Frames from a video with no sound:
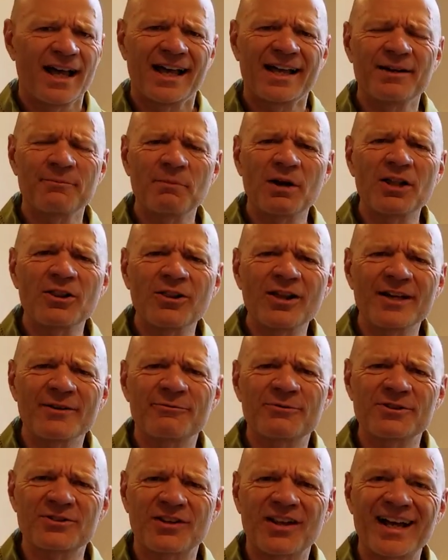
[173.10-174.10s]
and my
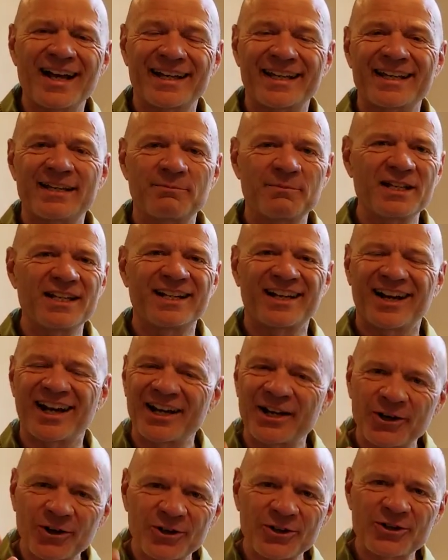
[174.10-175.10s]
life is lacking meaning,
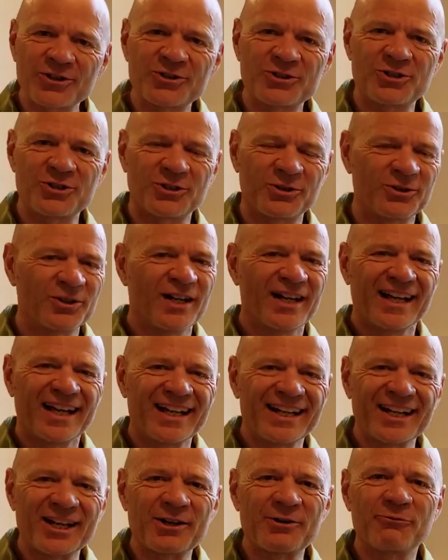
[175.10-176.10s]
I urge you
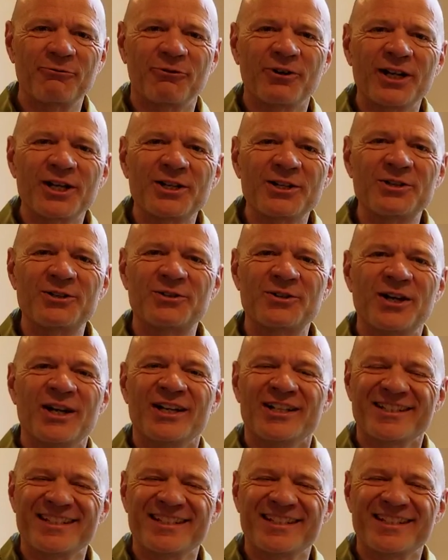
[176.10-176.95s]
and I invite you